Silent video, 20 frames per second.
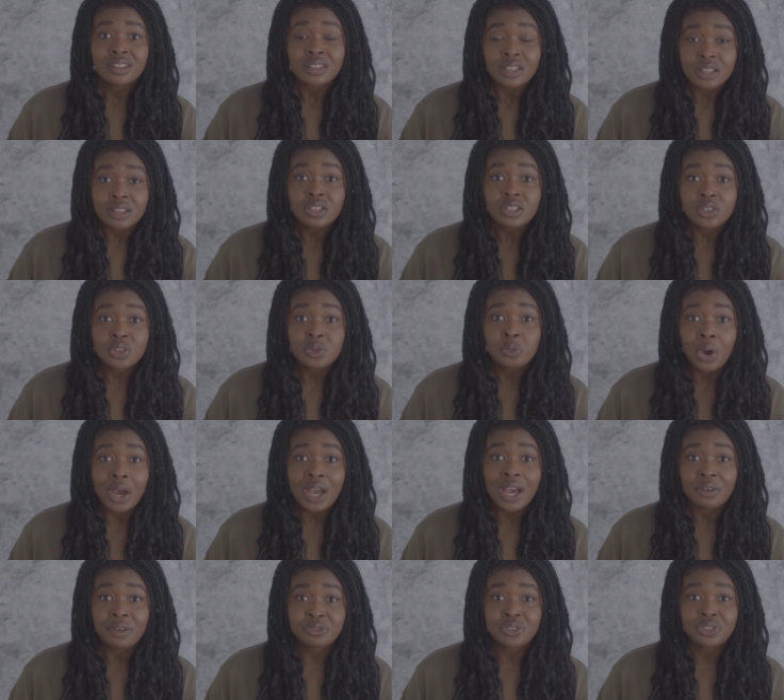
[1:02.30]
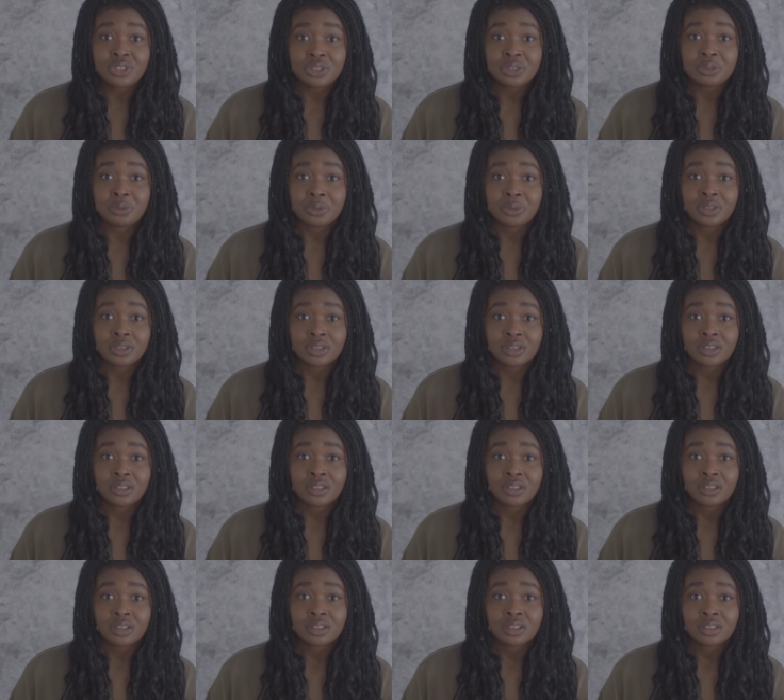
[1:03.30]
that this is what I have to do
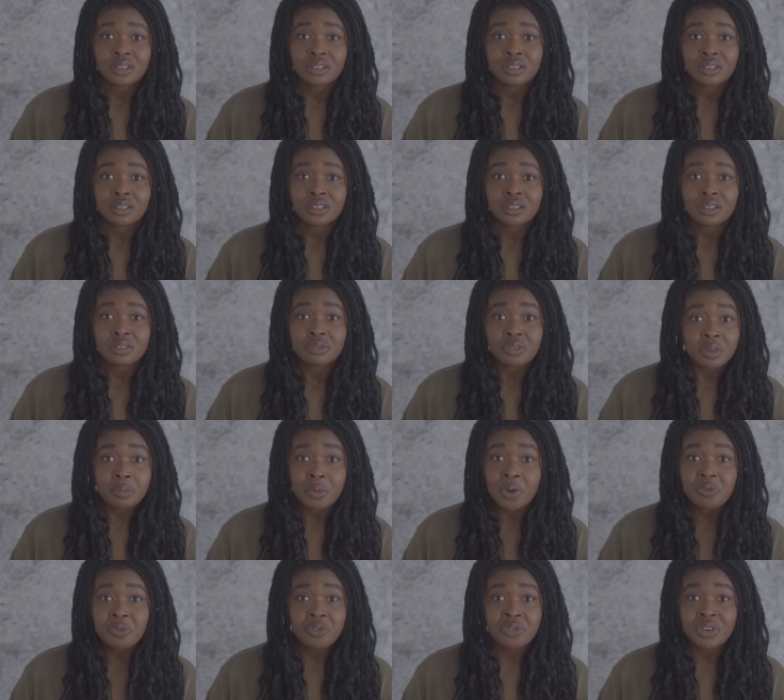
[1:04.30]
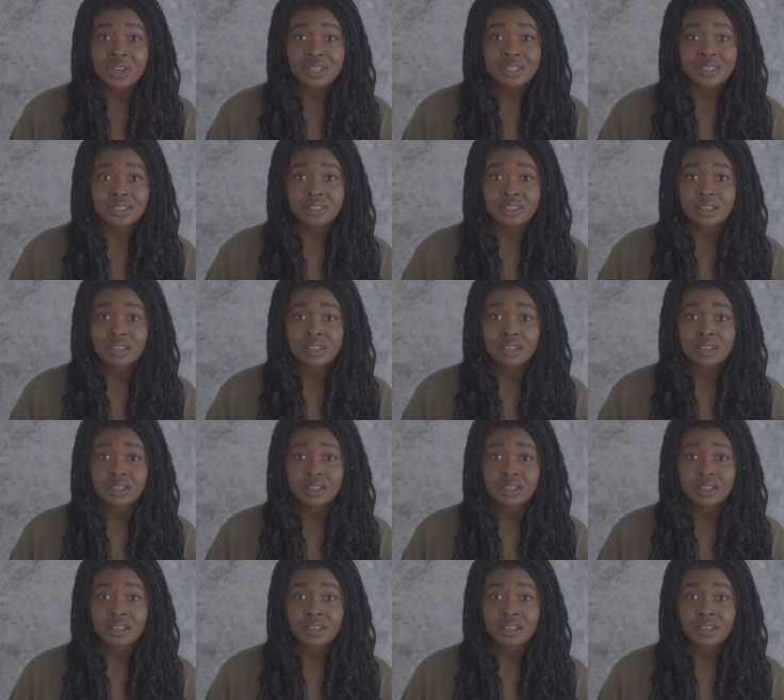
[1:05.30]
for the both of us.